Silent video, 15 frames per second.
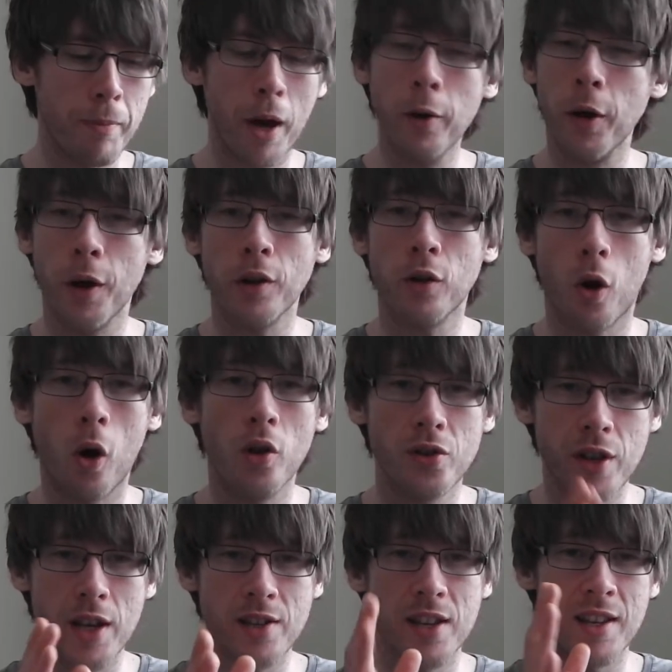bowed out at all.
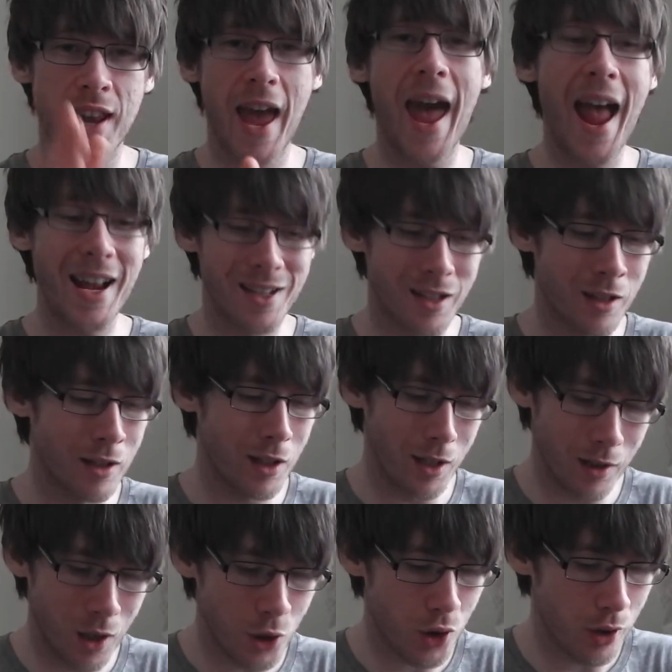It's in excellent
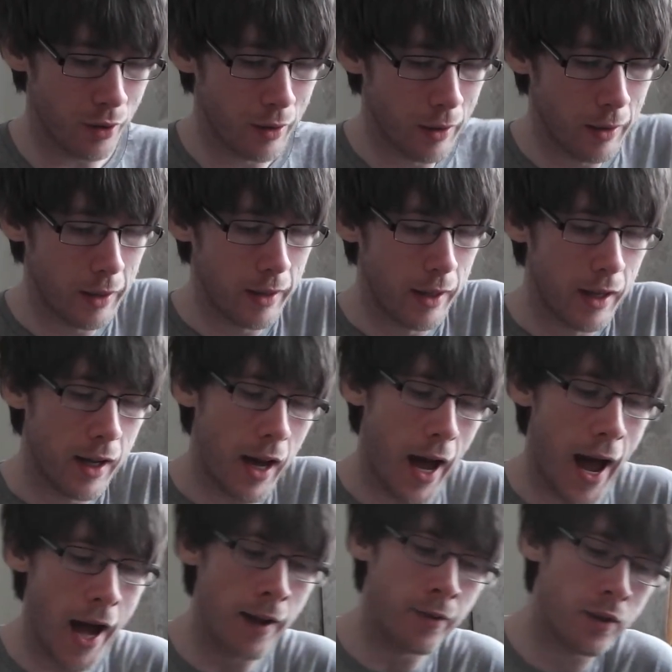condition.
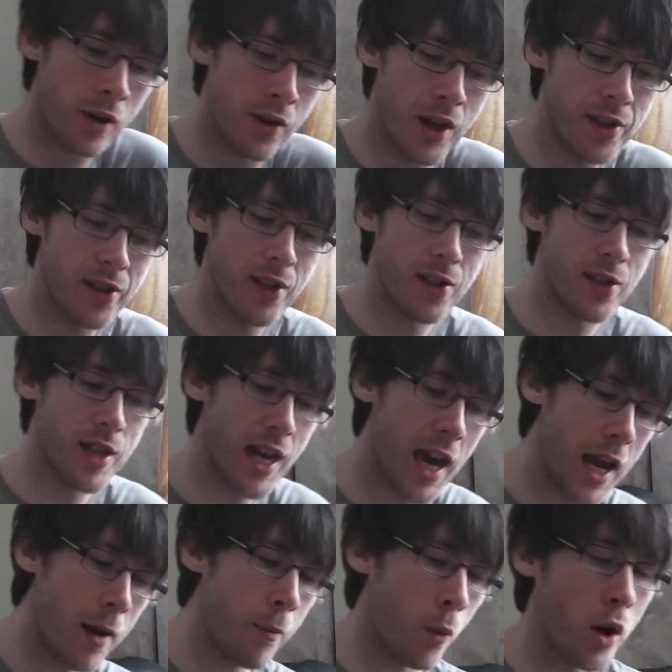And this is the
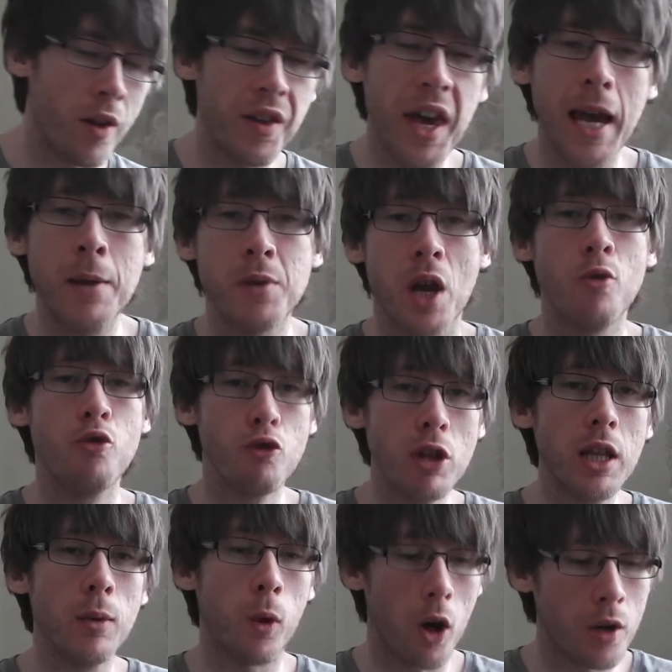game, one of the games I
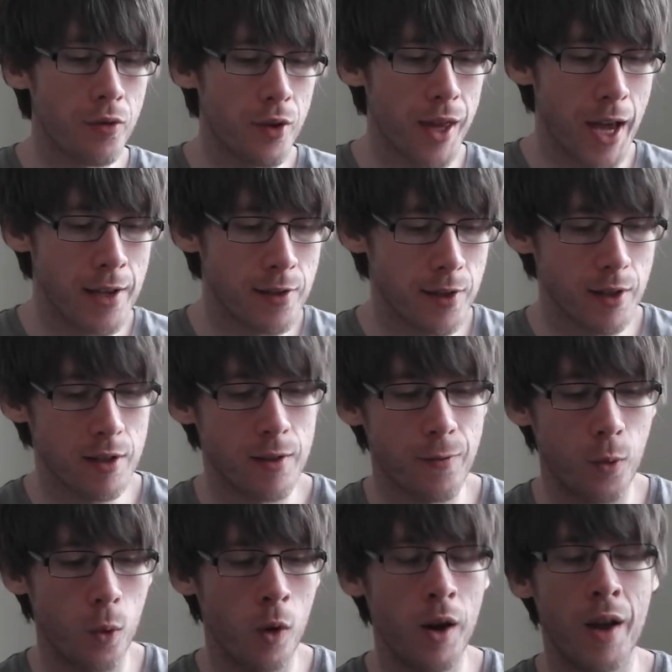really wanted for the
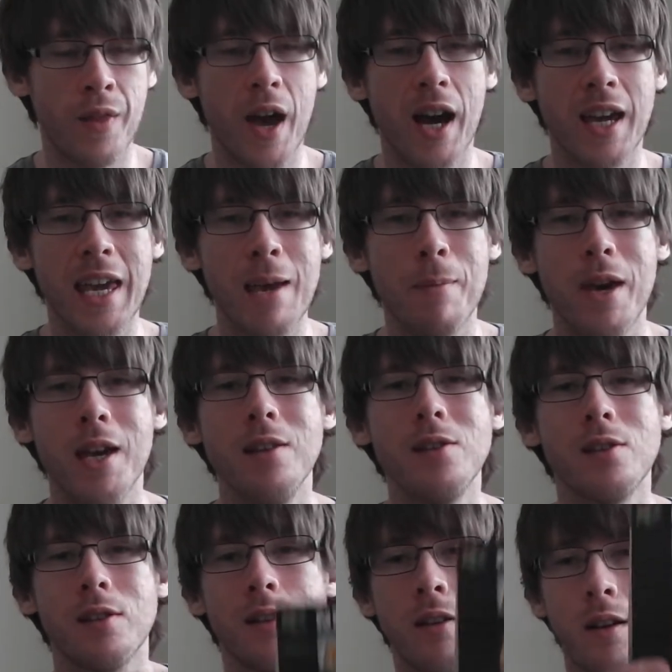N64, and that game
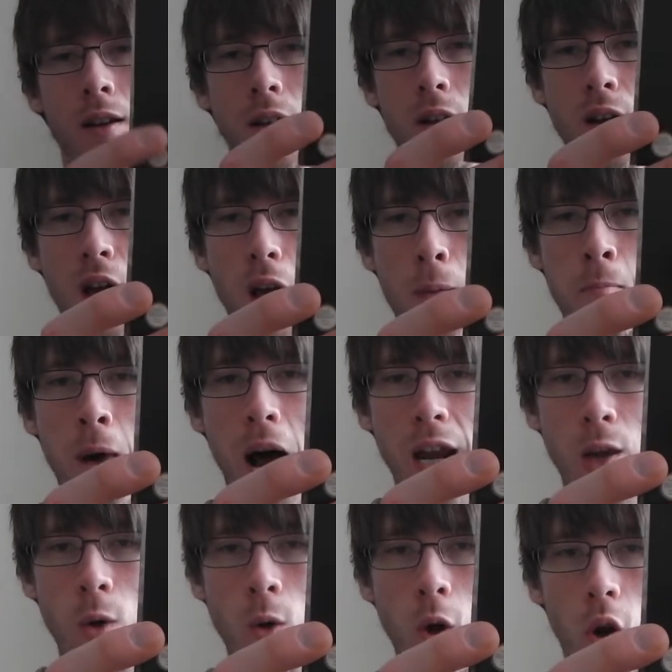is
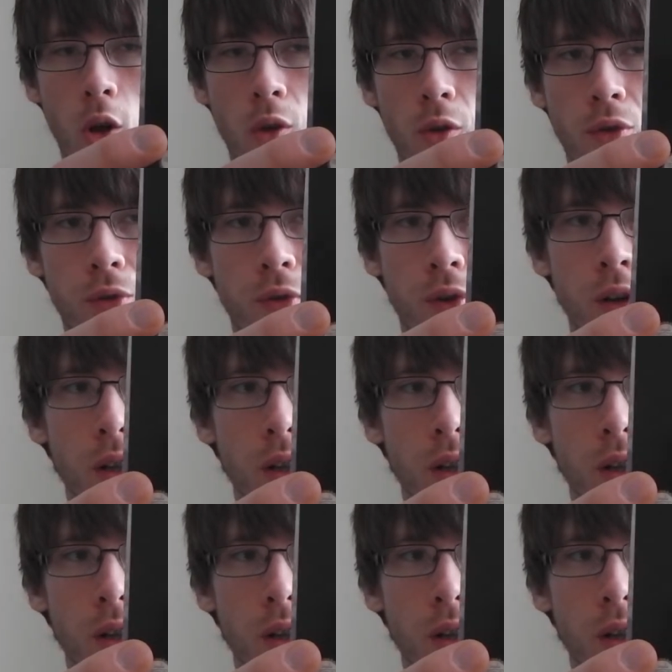Mario Golf.